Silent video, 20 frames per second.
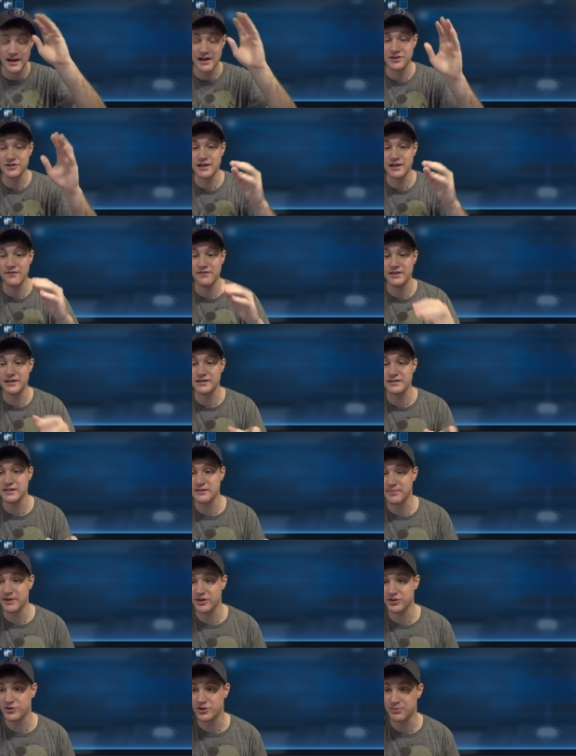You actually have a decent
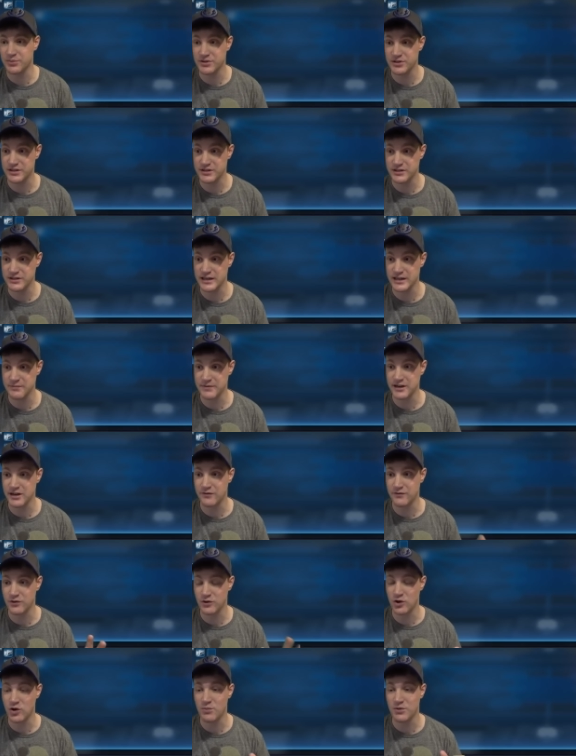Imperial Troopers team here
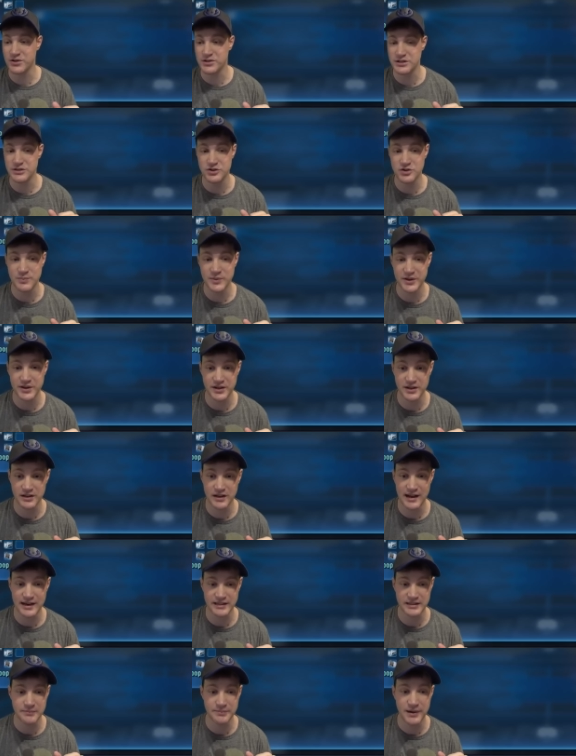for almost a 2 million
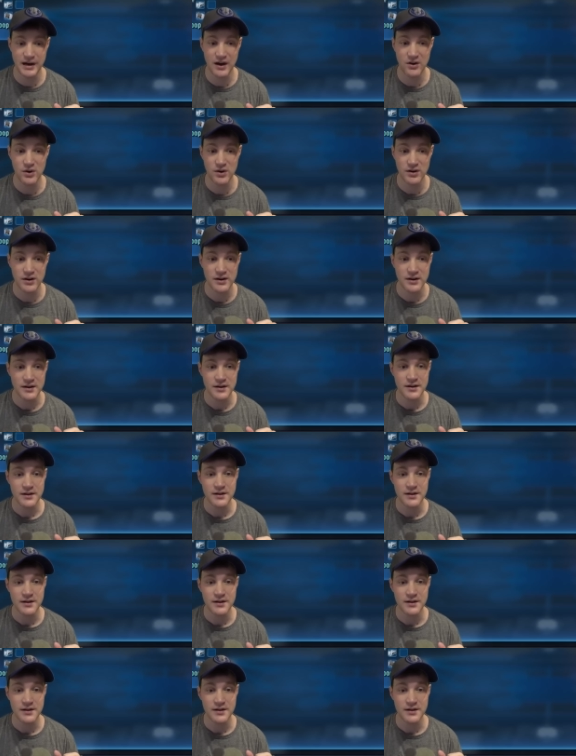galactic power.